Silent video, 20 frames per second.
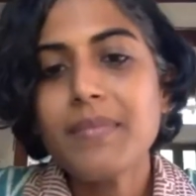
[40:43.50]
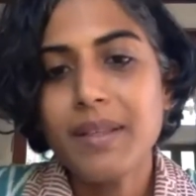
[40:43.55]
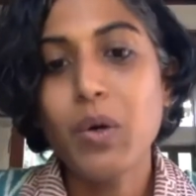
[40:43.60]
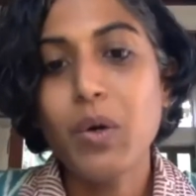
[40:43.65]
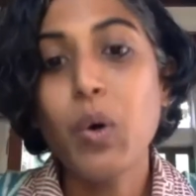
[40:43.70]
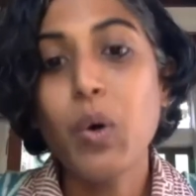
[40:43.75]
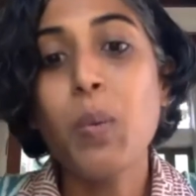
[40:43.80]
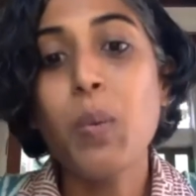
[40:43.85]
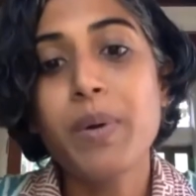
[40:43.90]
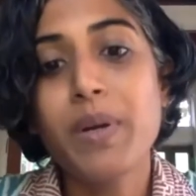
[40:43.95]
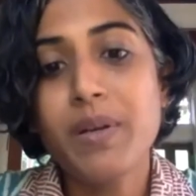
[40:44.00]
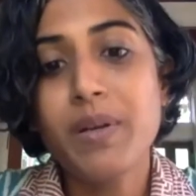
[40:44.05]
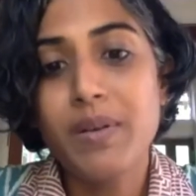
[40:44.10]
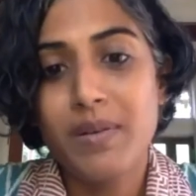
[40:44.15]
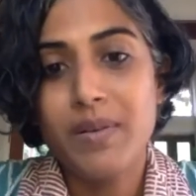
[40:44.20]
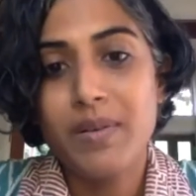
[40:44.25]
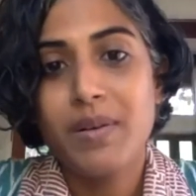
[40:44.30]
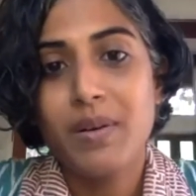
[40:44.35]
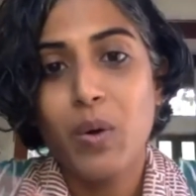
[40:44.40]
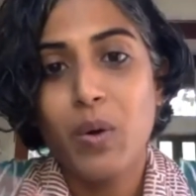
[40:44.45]

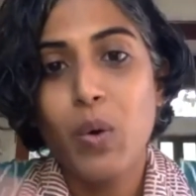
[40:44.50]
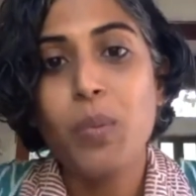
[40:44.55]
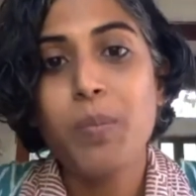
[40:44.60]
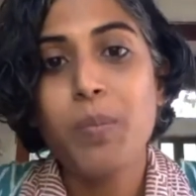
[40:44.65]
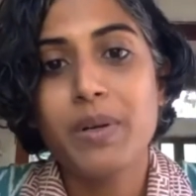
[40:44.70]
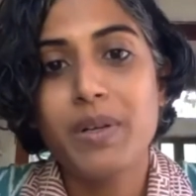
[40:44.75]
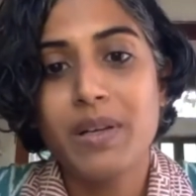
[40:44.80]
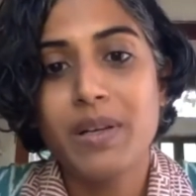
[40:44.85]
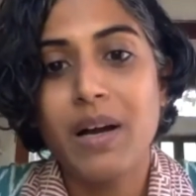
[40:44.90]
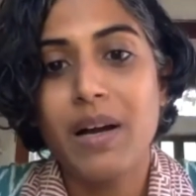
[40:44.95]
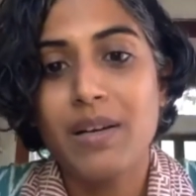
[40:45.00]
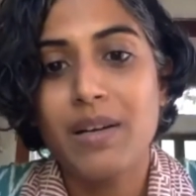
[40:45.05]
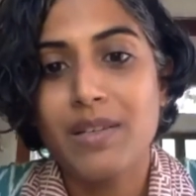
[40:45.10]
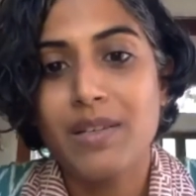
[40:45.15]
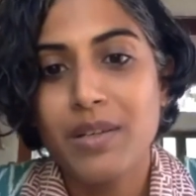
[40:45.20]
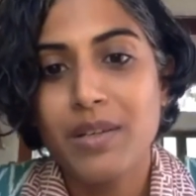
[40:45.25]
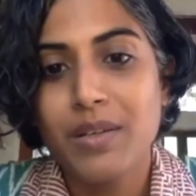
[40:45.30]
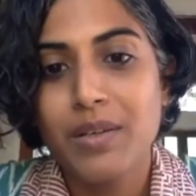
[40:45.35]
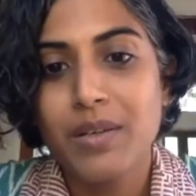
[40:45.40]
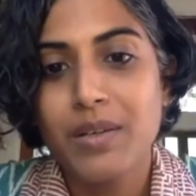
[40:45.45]
open open cut
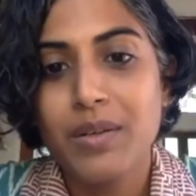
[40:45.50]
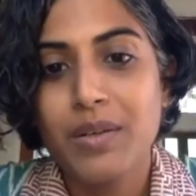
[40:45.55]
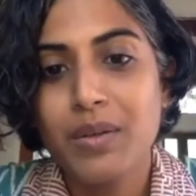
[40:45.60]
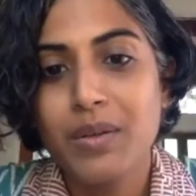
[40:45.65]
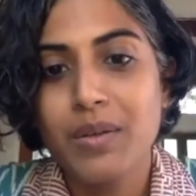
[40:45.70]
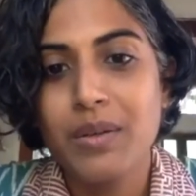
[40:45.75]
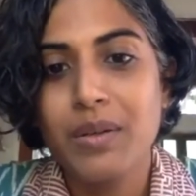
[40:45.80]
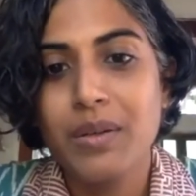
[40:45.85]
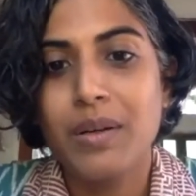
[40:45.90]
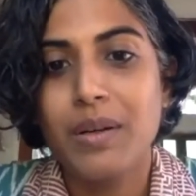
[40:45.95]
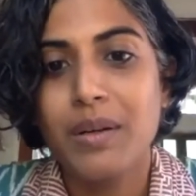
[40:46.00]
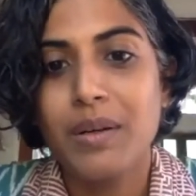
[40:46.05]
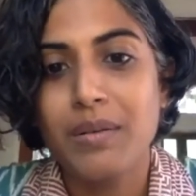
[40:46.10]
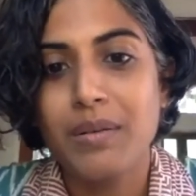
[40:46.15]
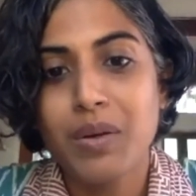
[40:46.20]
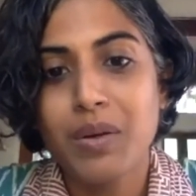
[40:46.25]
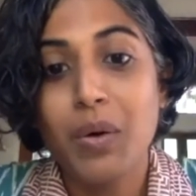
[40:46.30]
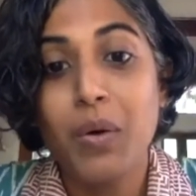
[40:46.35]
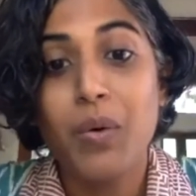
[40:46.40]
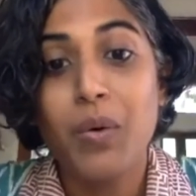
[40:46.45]
uh,
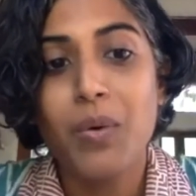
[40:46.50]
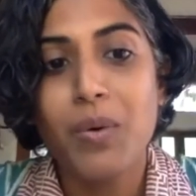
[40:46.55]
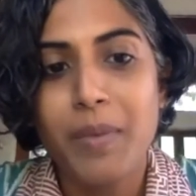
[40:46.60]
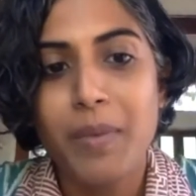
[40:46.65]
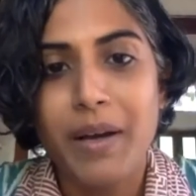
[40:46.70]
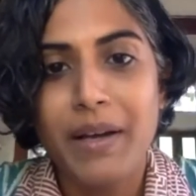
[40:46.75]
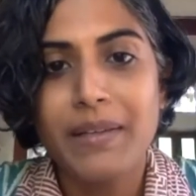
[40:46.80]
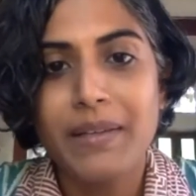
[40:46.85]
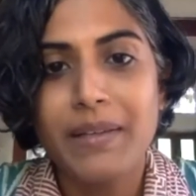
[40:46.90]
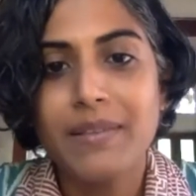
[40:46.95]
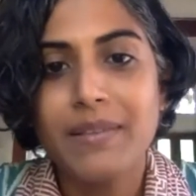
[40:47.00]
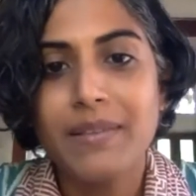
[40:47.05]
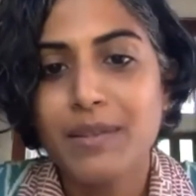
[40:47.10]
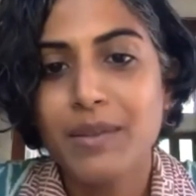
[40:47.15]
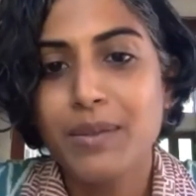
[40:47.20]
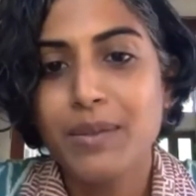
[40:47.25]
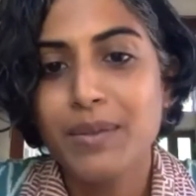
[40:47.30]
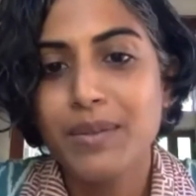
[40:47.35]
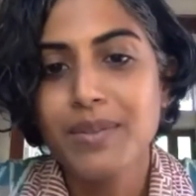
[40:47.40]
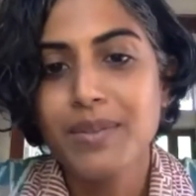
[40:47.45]
coal mines. You
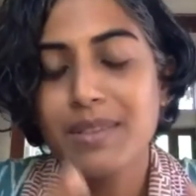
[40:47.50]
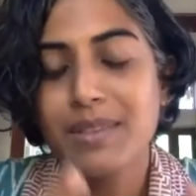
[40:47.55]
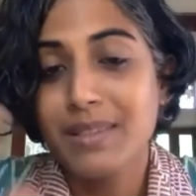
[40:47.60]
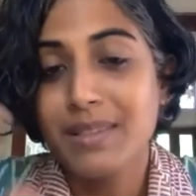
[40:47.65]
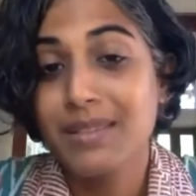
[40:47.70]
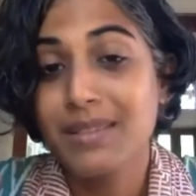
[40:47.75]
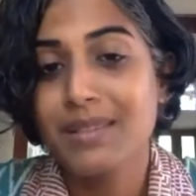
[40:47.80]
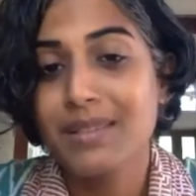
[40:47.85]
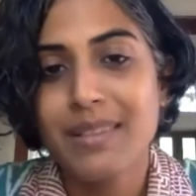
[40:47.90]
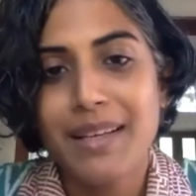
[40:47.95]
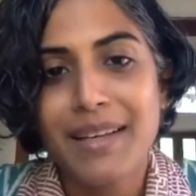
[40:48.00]
know this.